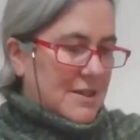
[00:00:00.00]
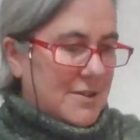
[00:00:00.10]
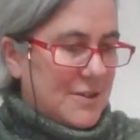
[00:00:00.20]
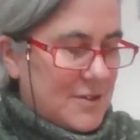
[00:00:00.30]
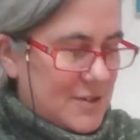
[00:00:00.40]
the
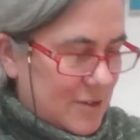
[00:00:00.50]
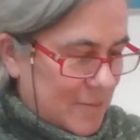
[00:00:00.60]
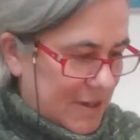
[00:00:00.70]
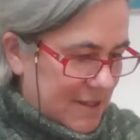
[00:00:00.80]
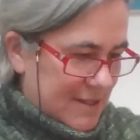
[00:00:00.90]
other
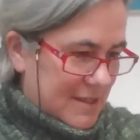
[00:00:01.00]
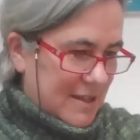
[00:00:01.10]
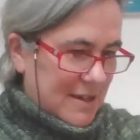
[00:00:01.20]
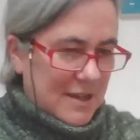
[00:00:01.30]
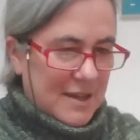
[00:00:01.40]
two bits
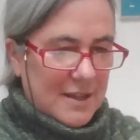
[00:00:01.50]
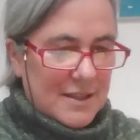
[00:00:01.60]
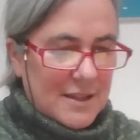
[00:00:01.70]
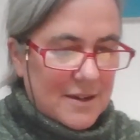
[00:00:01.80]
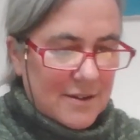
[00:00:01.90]
that I
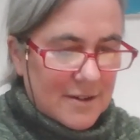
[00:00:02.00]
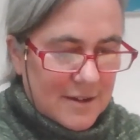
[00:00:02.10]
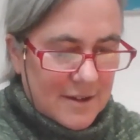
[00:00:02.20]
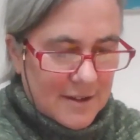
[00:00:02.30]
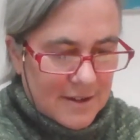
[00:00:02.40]
had there?
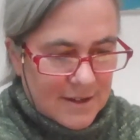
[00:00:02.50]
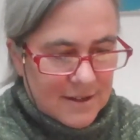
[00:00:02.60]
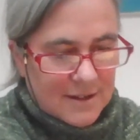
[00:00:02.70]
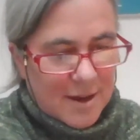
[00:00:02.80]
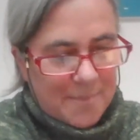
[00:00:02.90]

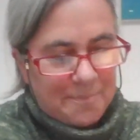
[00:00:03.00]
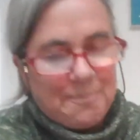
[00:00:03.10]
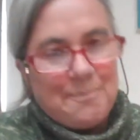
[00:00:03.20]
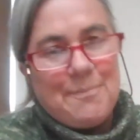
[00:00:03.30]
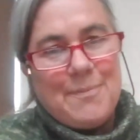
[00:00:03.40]
Yeah,
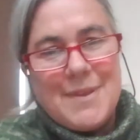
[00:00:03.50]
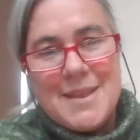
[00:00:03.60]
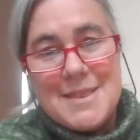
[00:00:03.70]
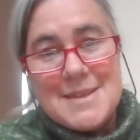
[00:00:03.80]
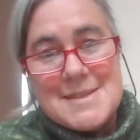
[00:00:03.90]

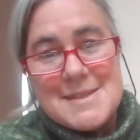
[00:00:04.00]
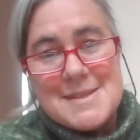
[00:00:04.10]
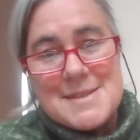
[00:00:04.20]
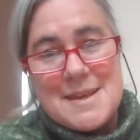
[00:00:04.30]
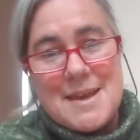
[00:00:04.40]
this
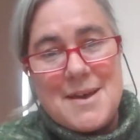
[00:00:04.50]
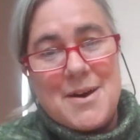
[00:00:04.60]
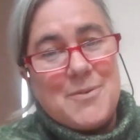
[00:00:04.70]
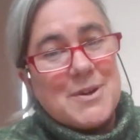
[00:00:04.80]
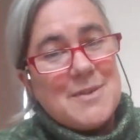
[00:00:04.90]
is
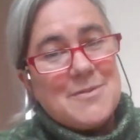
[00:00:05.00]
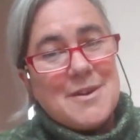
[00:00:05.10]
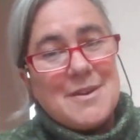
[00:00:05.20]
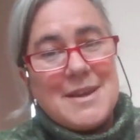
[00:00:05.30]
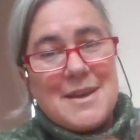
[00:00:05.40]
what I've
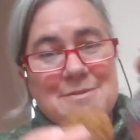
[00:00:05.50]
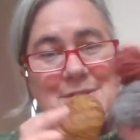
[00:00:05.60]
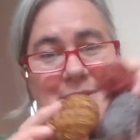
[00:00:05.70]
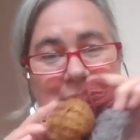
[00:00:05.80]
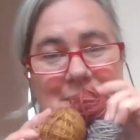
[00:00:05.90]
got
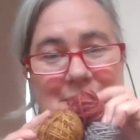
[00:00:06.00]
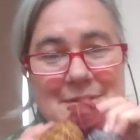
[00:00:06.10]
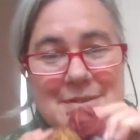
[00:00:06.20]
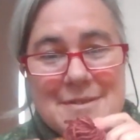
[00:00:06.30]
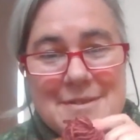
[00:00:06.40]
left.
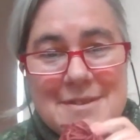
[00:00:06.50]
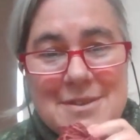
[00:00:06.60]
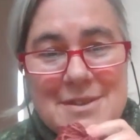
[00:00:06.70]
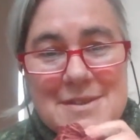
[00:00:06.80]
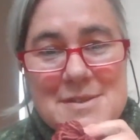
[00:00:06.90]

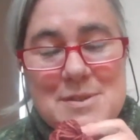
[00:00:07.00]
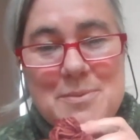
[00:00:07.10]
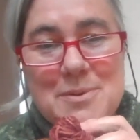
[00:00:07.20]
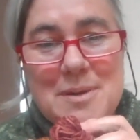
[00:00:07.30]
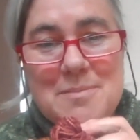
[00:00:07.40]
So this is the
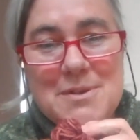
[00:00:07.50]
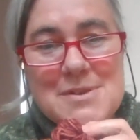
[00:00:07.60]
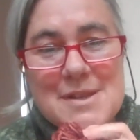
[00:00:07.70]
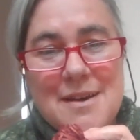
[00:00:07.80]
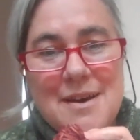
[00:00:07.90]
wool I'm
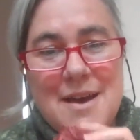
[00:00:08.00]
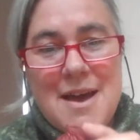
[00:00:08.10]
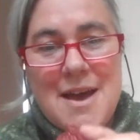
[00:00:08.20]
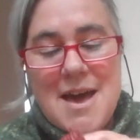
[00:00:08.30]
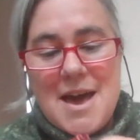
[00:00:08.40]
using.
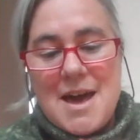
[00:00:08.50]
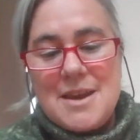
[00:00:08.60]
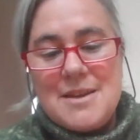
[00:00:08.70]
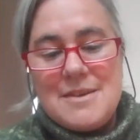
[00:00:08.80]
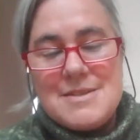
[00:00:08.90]

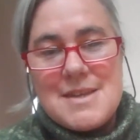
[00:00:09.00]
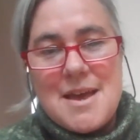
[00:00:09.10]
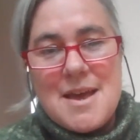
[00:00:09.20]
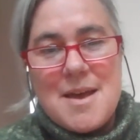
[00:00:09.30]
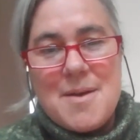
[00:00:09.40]

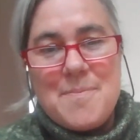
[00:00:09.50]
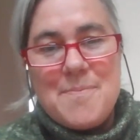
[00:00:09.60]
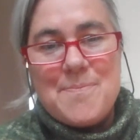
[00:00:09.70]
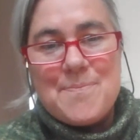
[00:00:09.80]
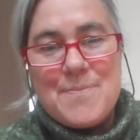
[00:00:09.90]

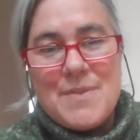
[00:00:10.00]
And